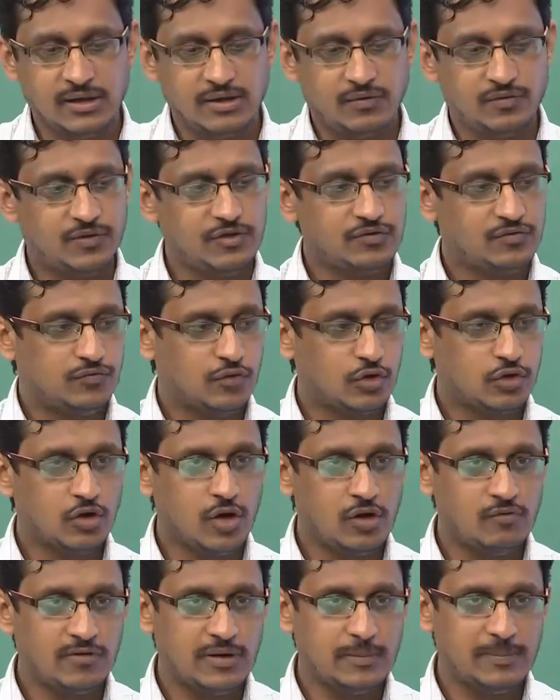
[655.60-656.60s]
this
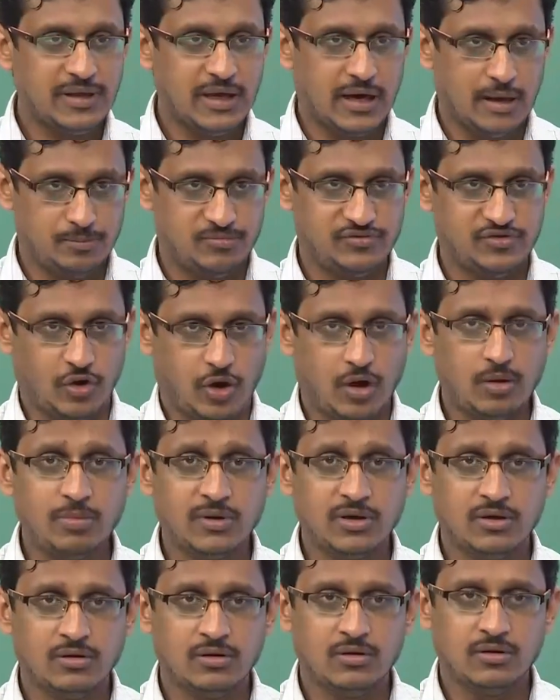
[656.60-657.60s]
photon will be absorbed,
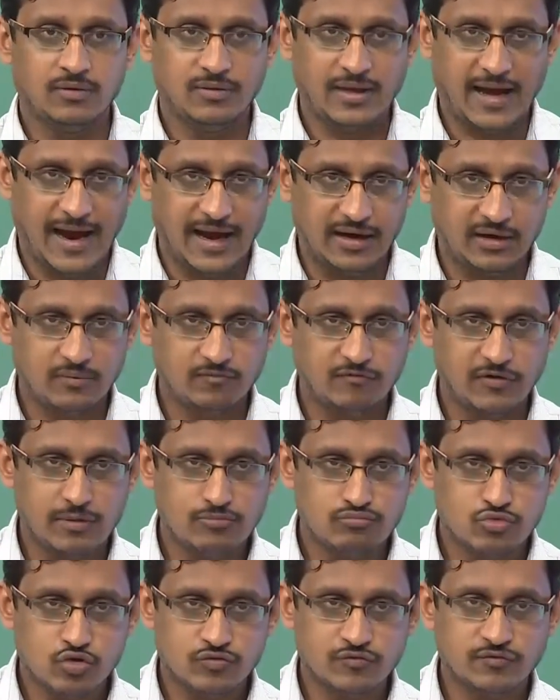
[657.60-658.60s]
the atom will
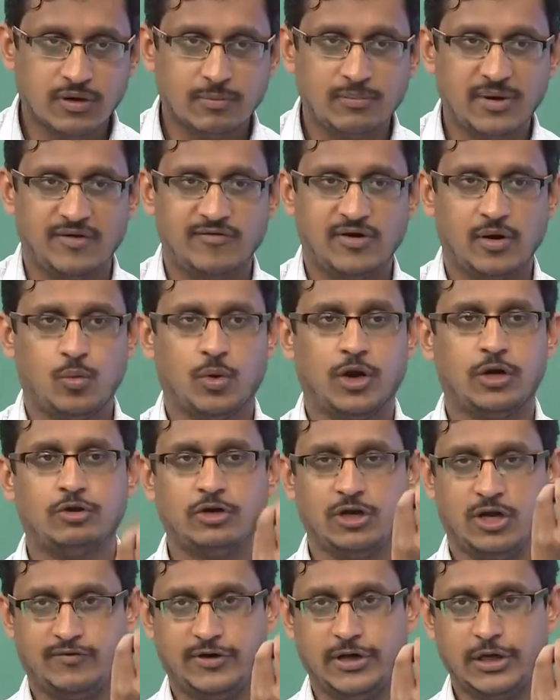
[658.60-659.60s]
move from level 1 to
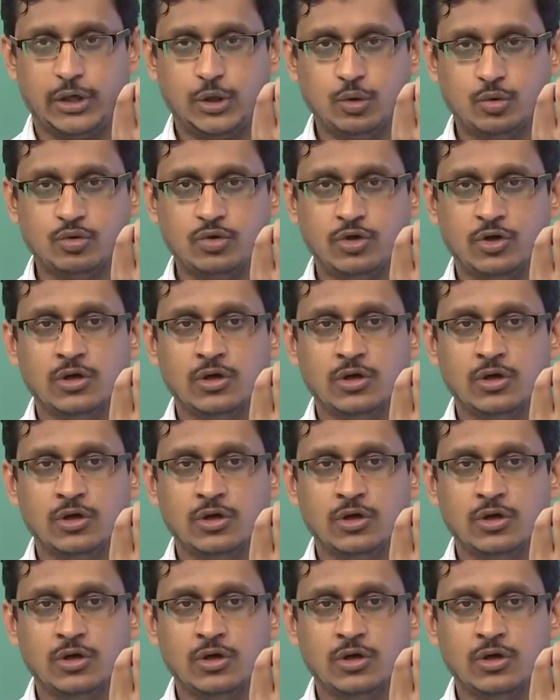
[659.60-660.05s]
level 2,